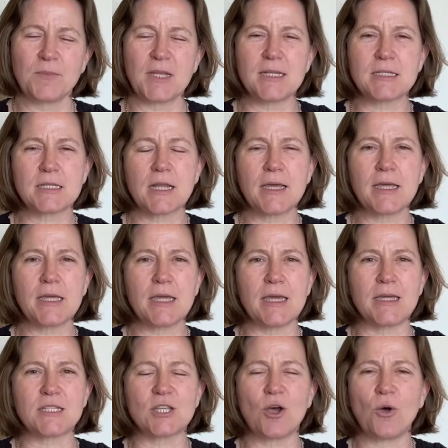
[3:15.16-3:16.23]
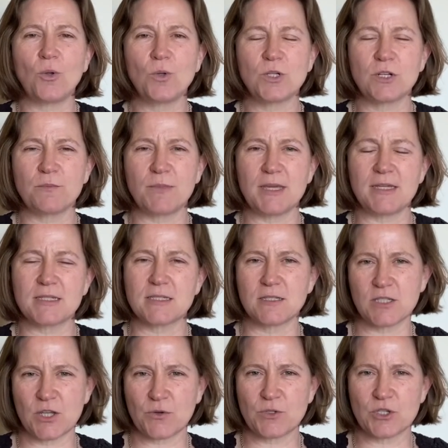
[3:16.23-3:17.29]
It's like its hold on me
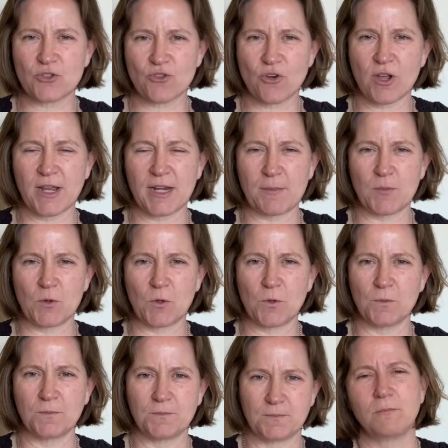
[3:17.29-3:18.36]
isn't so strong anymore.